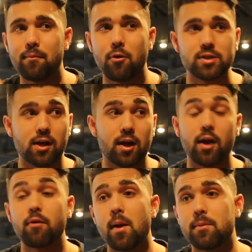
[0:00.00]
I'm always like, I
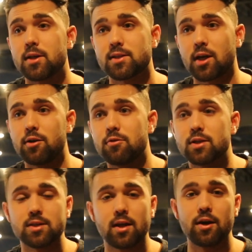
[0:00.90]
gotta remember this. I gotta do
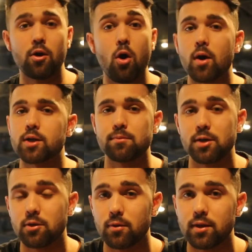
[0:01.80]
this later. Oh, I should
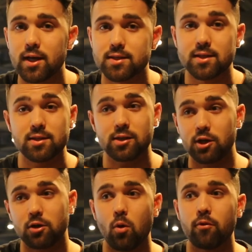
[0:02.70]
be doing this. This is a
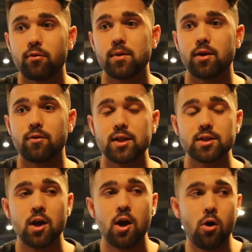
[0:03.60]
good goal for me to
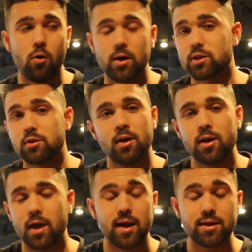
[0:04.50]
reach. Oh, I should.
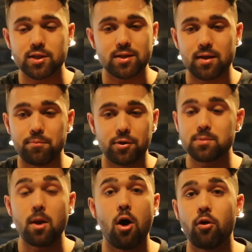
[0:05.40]
And it
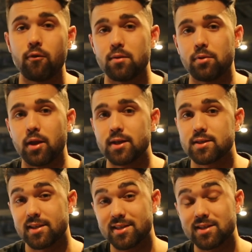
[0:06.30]
puts me all over the
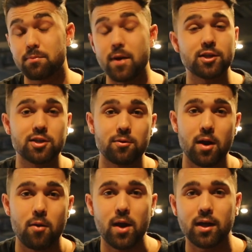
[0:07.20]
place, especially when
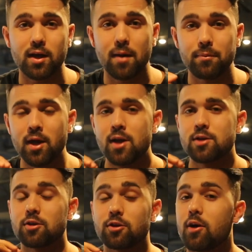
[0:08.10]
I wake up.
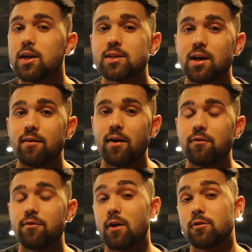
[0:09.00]
So the greatest thing I've
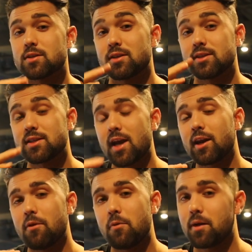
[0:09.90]
ever found is the
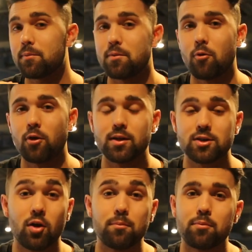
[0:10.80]
second I wake up in the morning, it's
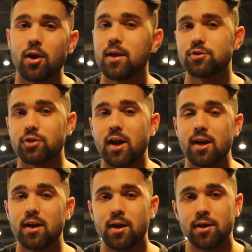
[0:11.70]
called brain
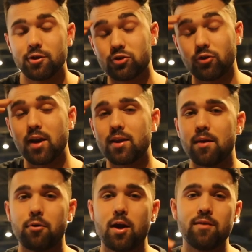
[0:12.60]
drain. You're draining
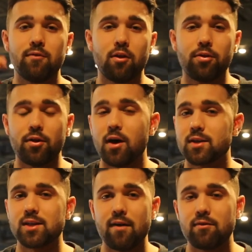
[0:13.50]
that brain of all the
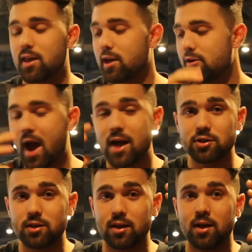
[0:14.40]
thoughts and everything, and you're
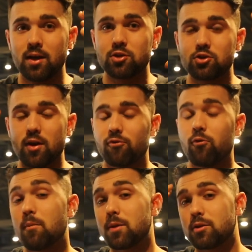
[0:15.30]
actually
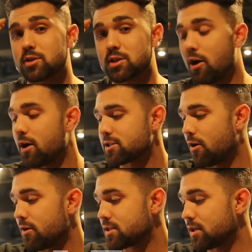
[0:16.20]
transforming those thoughts
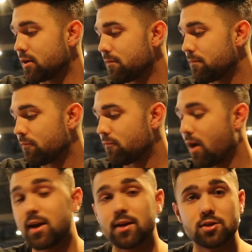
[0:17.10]
onto
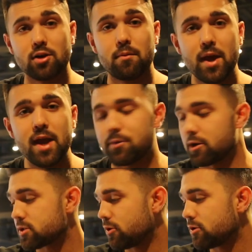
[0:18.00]
writings on
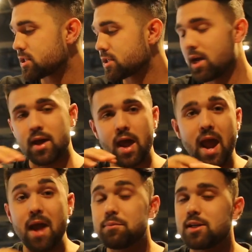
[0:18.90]
paper. So you're just
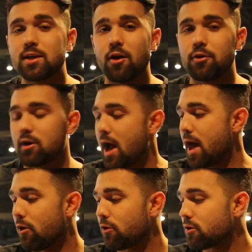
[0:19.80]
emptying out your
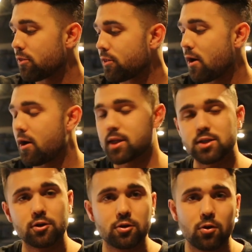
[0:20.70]
head, all your
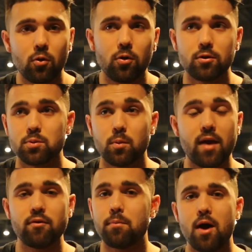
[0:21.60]
thoughts, your goals,
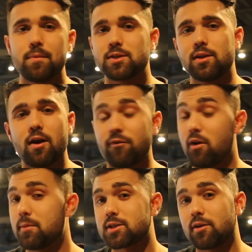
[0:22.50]
whatever pops in there. I
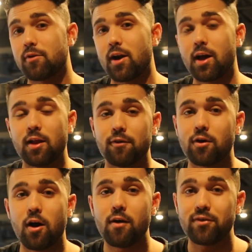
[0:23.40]
find myself writing I love
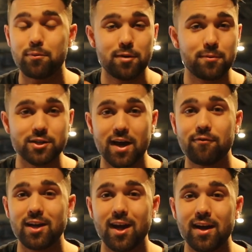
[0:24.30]
coffee pretty much
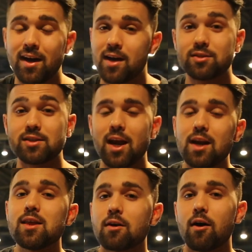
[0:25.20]
every day. Just
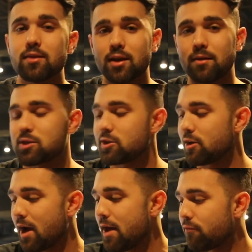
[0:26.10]
any thought that comes into
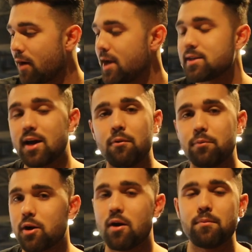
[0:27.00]
your head, write it down,
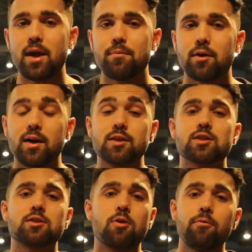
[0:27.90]
put it on paper. It
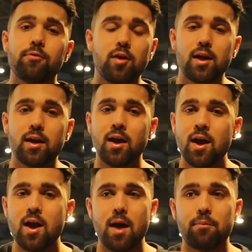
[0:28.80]
is so freeing.
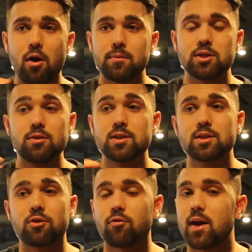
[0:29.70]
I promise you, this is
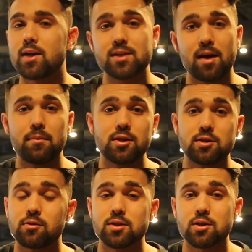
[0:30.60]
the greatest 10 minutes
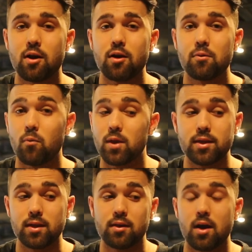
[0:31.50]
you can start
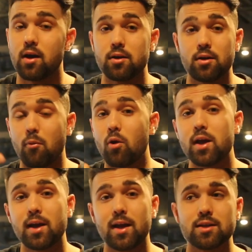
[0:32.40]
within your
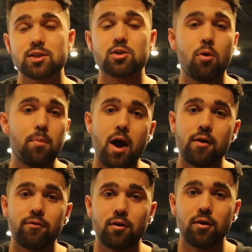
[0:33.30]
morning. It is so
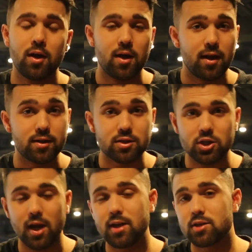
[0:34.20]
powerful. It has
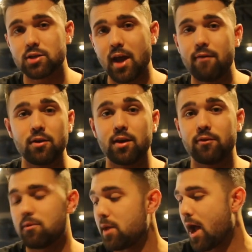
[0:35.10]
changed everything
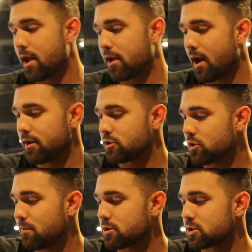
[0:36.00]
for me. I
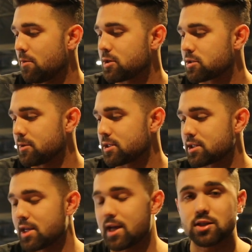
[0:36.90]
attribute so much of my
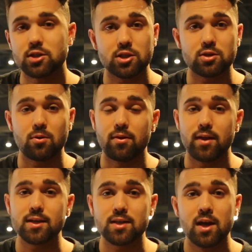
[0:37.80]
success to just doing
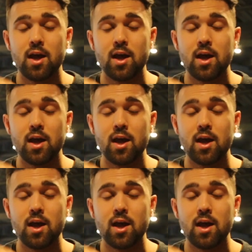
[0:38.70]
this.